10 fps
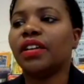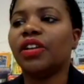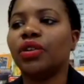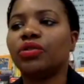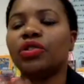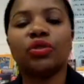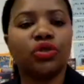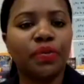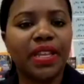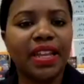social
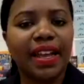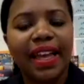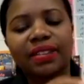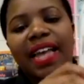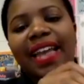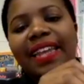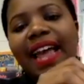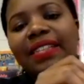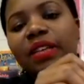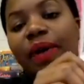media accounts, I can
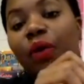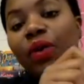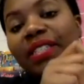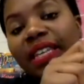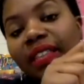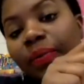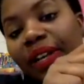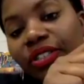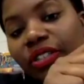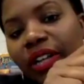ask about what's in the picture.